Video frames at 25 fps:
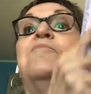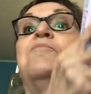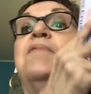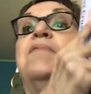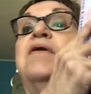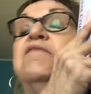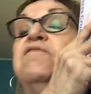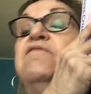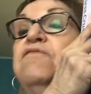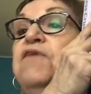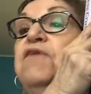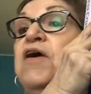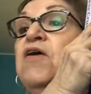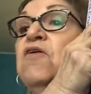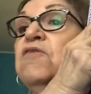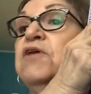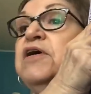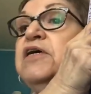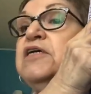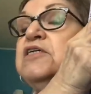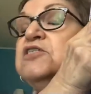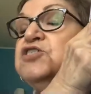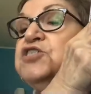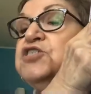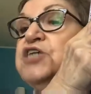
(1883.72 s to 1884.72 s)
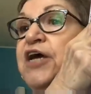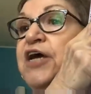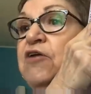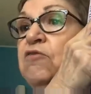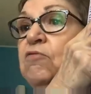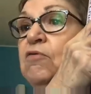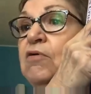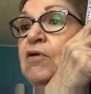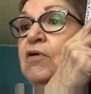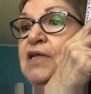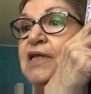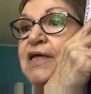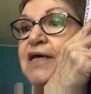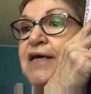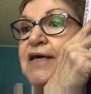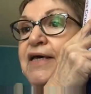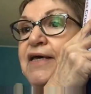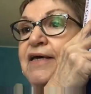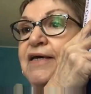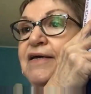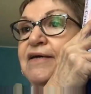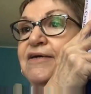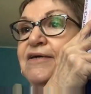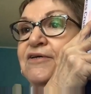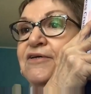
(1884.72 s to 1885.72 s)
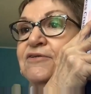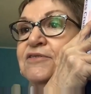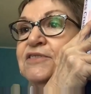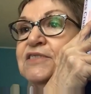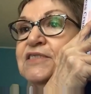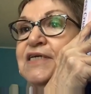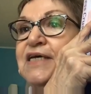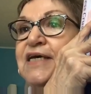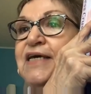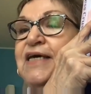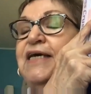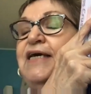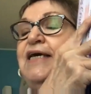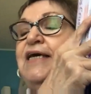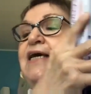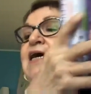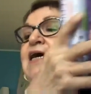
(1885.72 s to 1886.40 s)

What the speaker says: but very generally, you see?